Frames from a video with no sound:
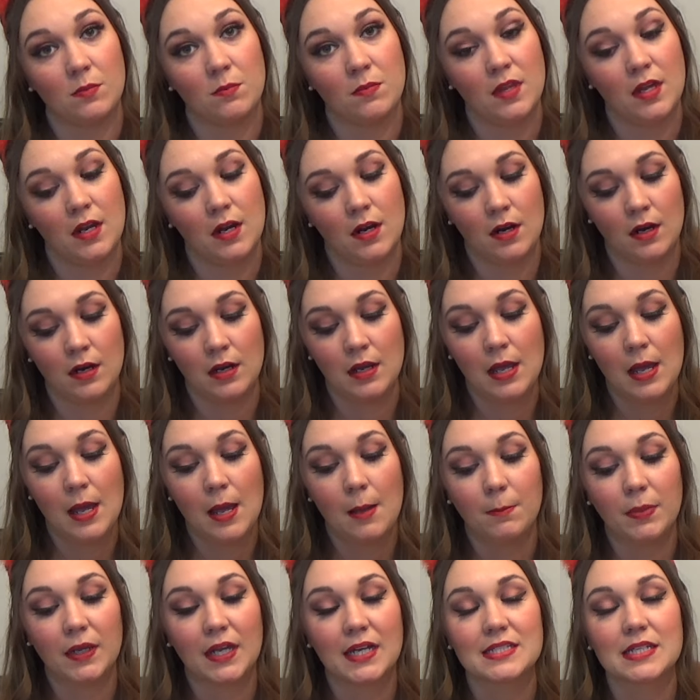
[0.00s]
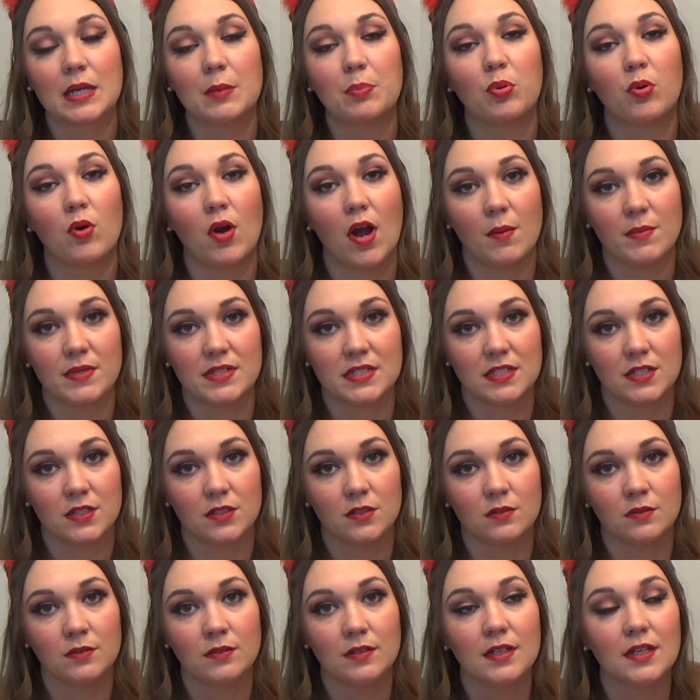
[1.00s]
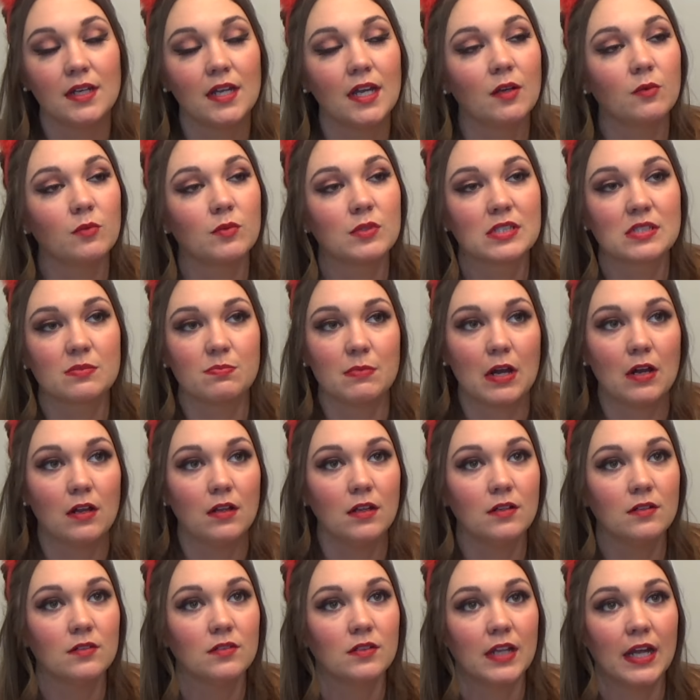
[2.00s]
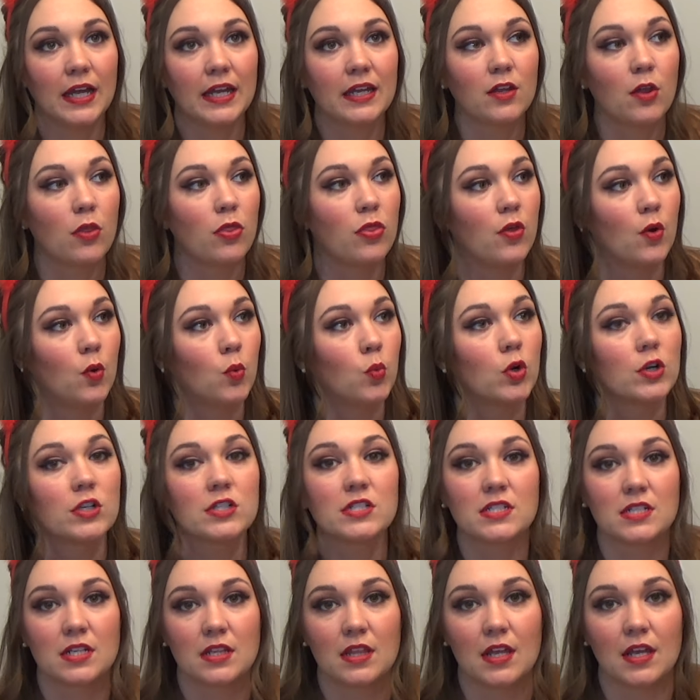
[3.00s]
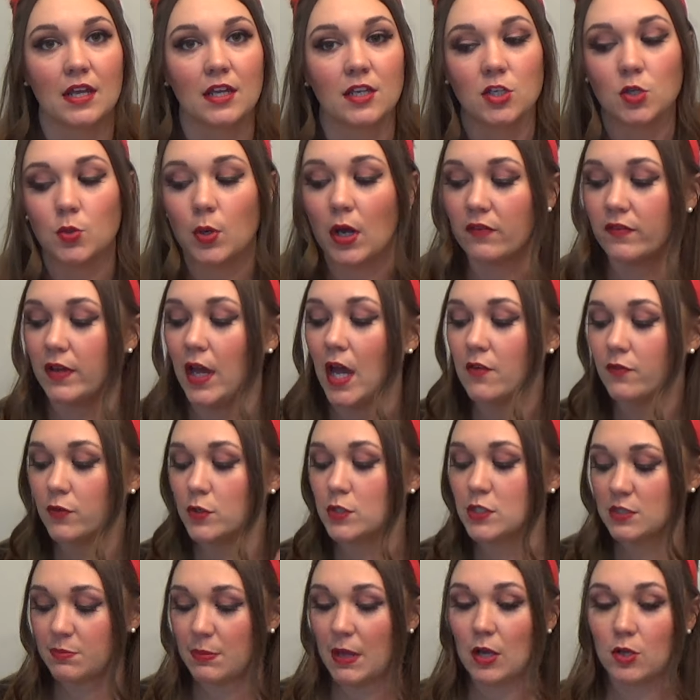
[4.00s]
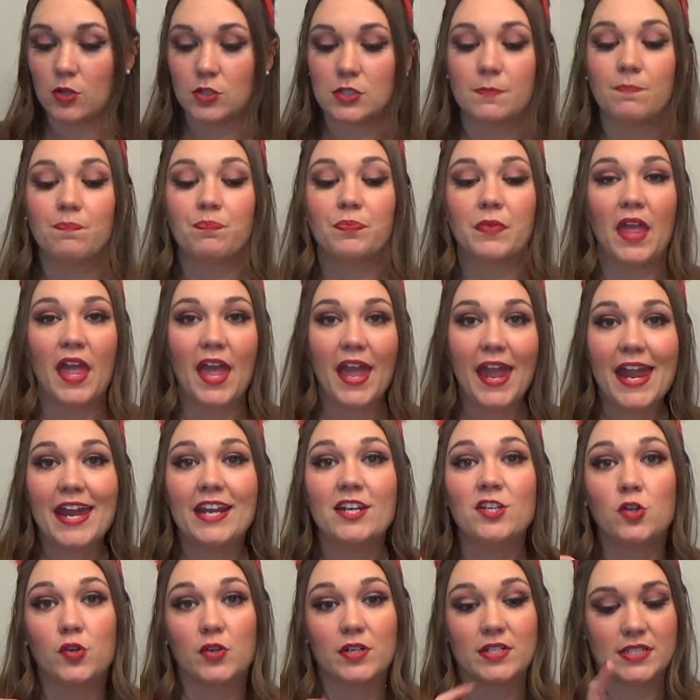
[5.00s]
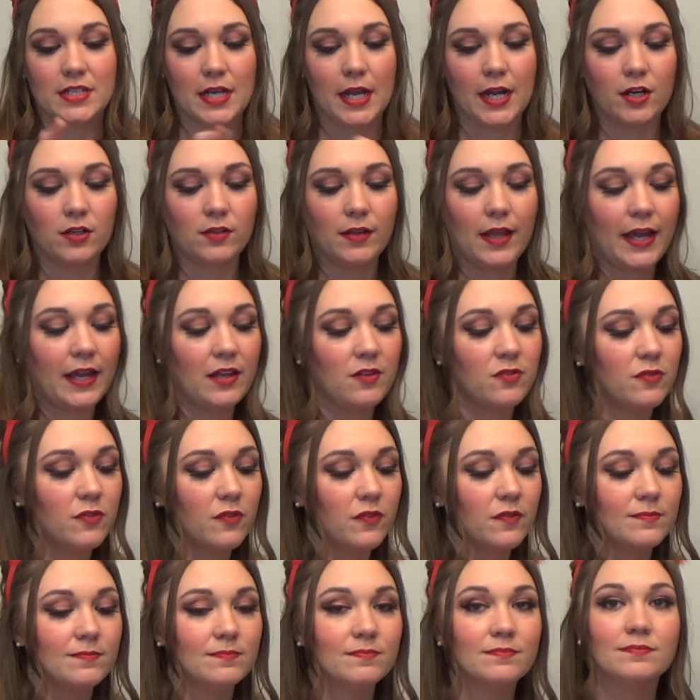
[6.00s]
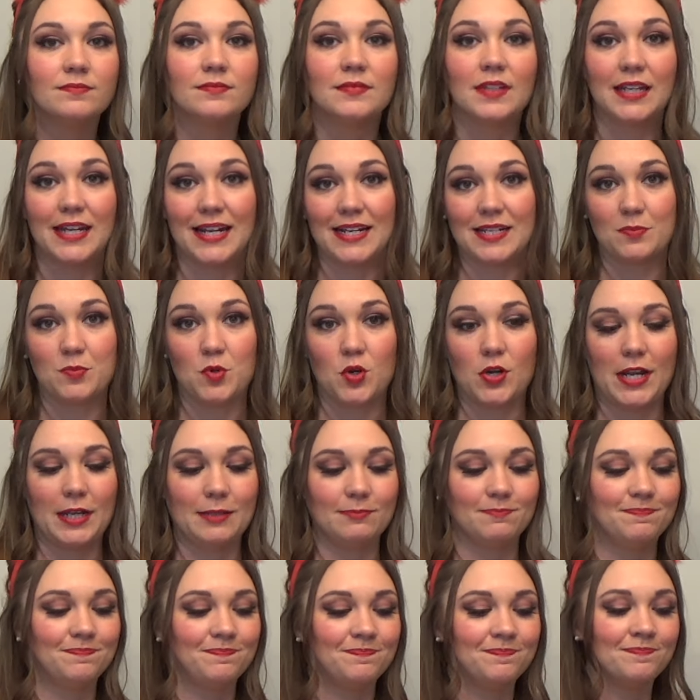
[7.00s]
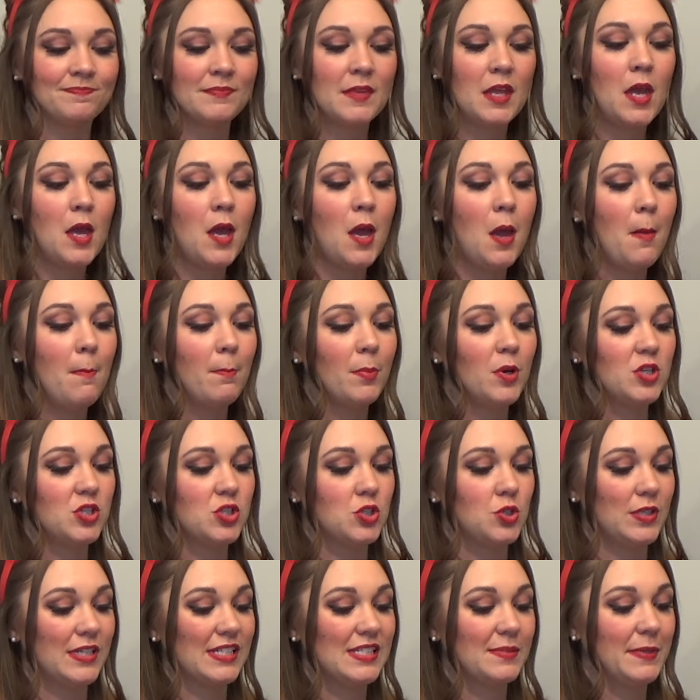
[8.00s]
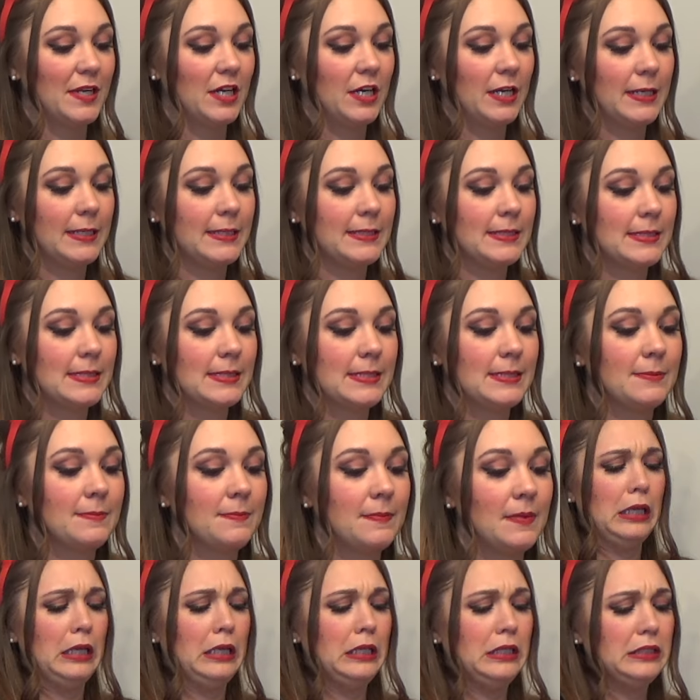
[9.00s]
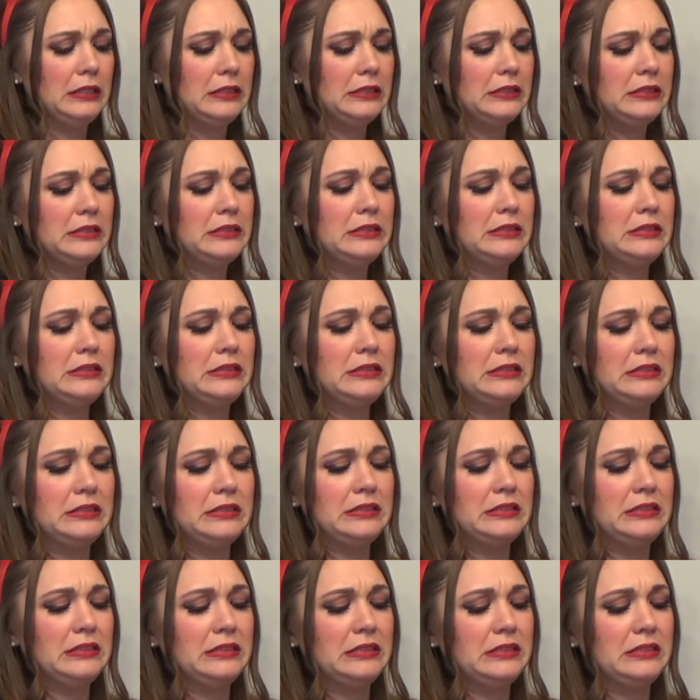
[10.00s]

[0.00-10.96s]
them there, because I promise you it will smell like the worst thing you have ever smelled in your entire life the next morning. Personal experience. Ugh.